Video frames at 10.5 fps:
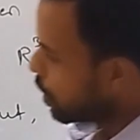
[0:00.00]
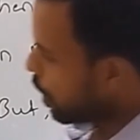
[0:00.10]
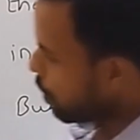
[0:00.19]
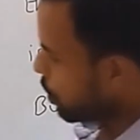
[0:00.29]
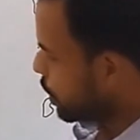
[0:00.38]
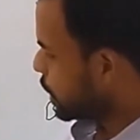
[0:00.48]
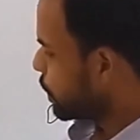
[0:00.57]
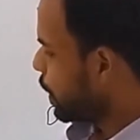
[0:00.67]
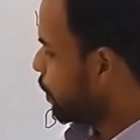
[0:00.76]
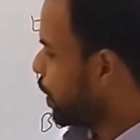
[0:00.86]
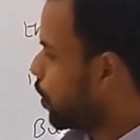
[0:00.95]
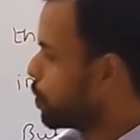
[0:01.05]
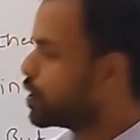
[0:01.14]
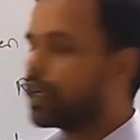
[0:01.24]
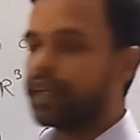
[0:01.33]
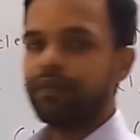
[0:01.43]
Now let's verify
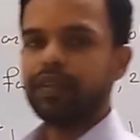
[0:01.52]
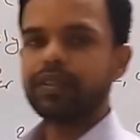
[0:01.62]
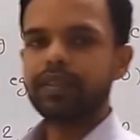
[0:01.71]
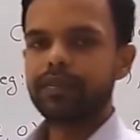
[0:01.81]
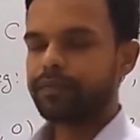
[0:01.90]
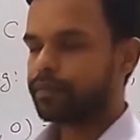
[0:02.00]
option D first.